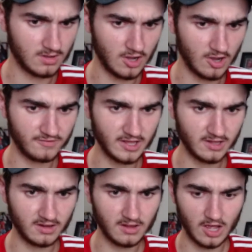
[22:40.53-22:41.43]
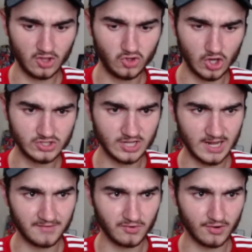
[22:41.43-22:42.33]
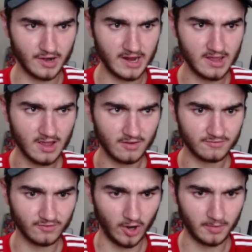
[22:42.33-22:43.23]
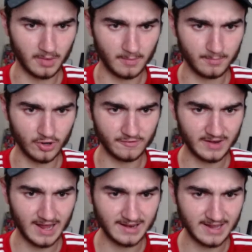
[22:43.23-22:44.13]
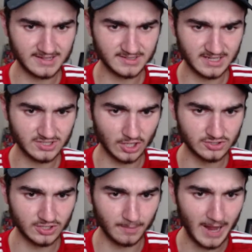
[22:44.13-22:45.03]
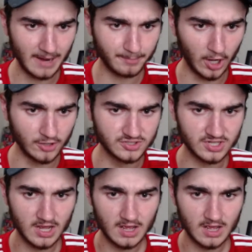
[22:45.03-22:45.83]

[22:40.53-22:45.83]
Hopefully a good delivery from Bruno Fernandes. It goes to the back post.